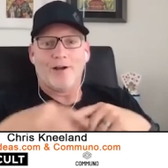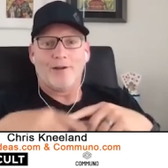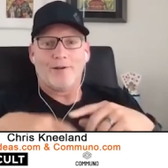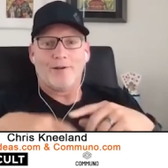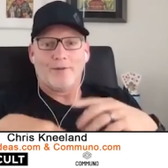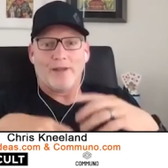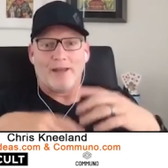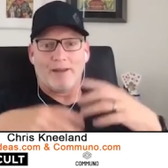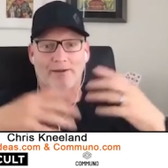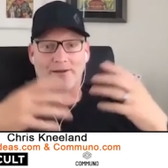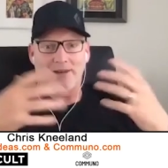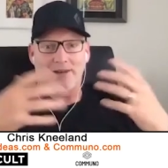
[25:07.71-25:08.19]

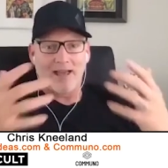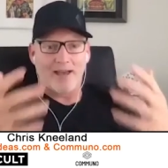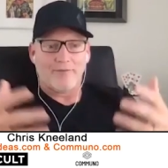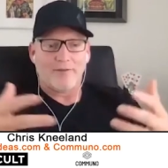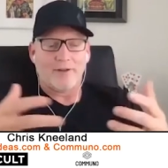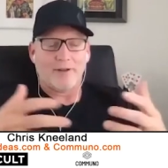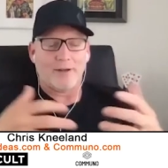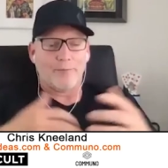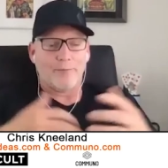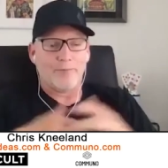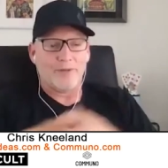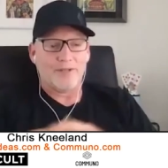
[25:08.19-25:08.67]
and
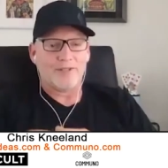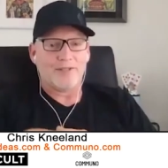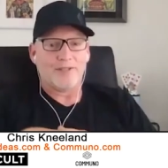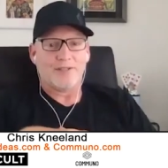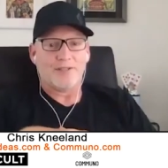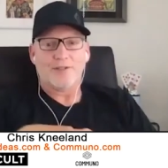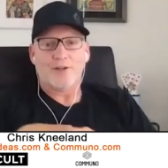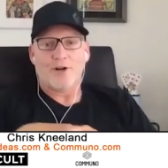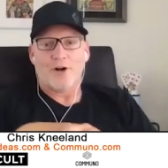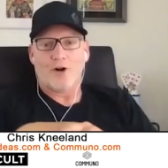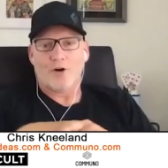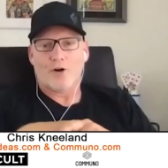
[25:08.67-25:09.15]
having a
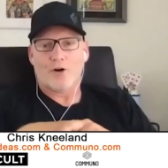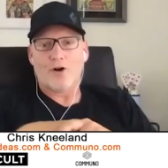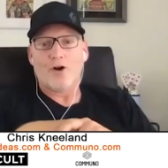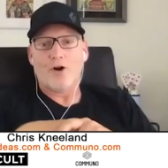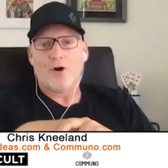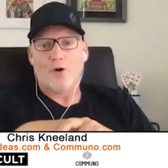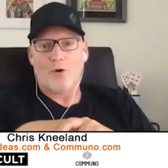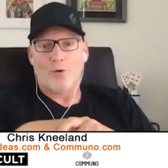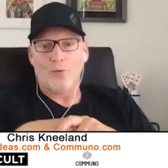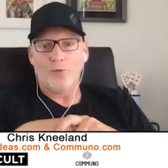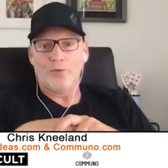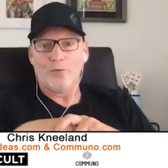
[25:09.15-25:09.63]
business called
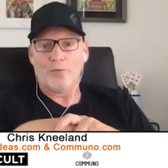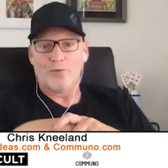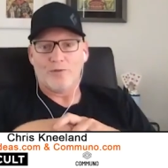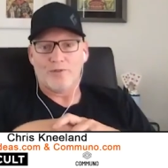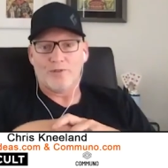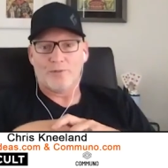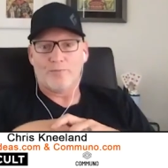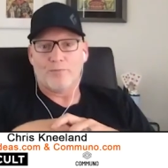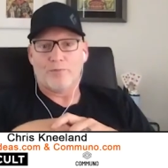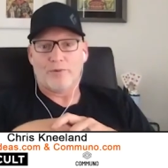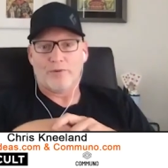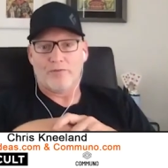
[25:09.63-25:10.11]
Cult
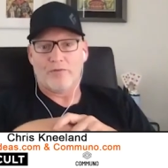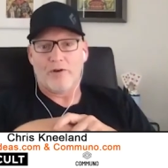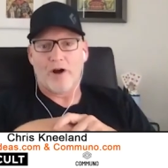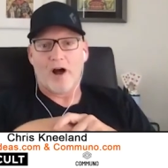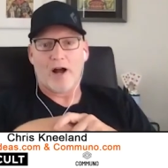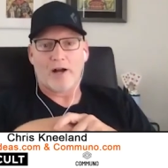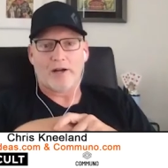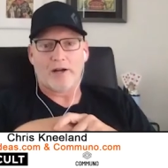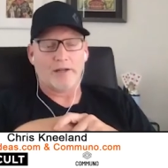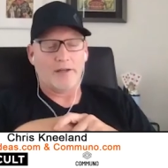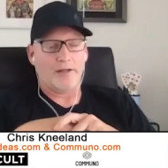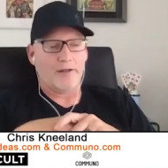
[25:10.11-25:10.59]
was
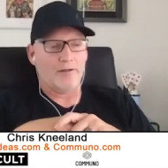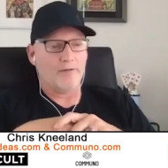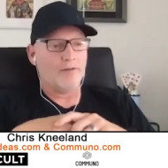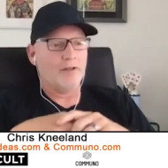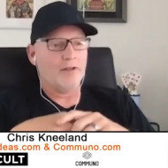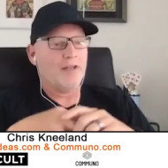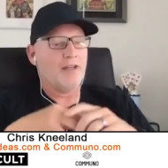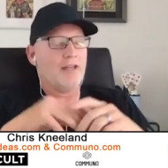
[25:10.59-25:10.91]
provocative.